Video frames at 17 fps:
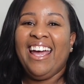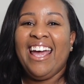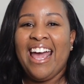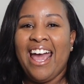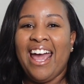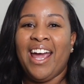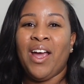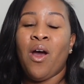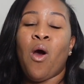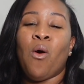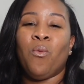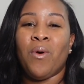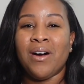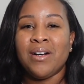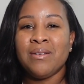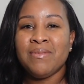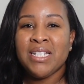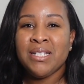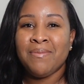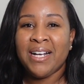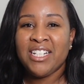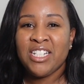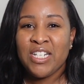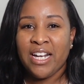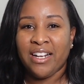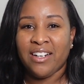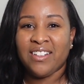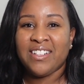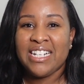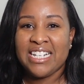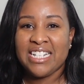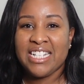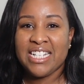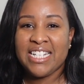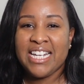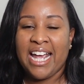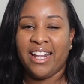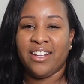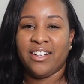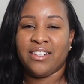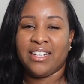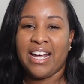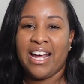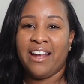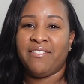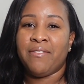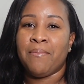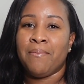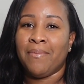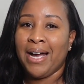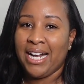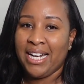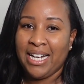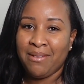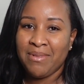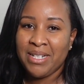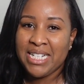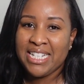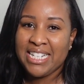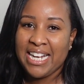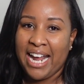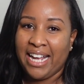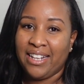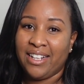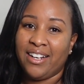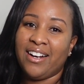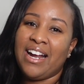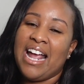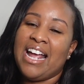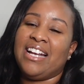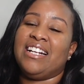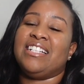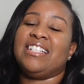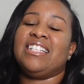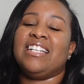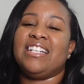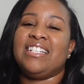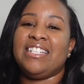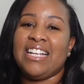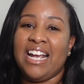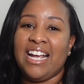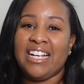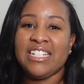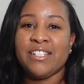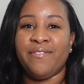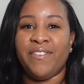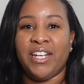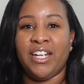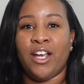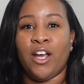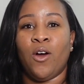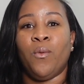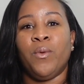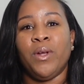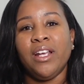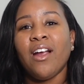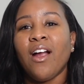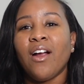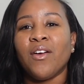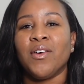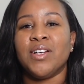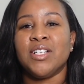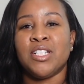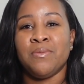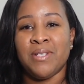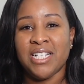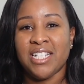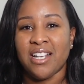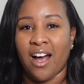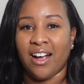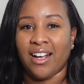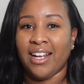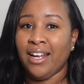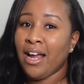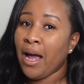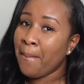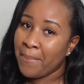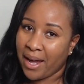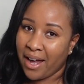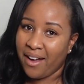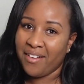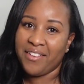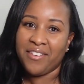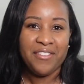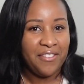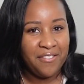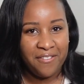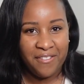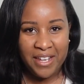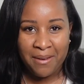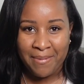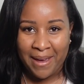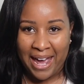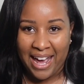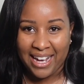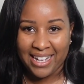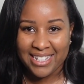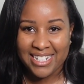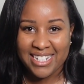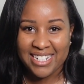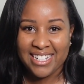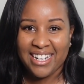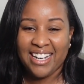Hey, welcome to my channel. It's a Tailored Life. My name is Taylor, and in today's video, we are going to be talking about Vbacs.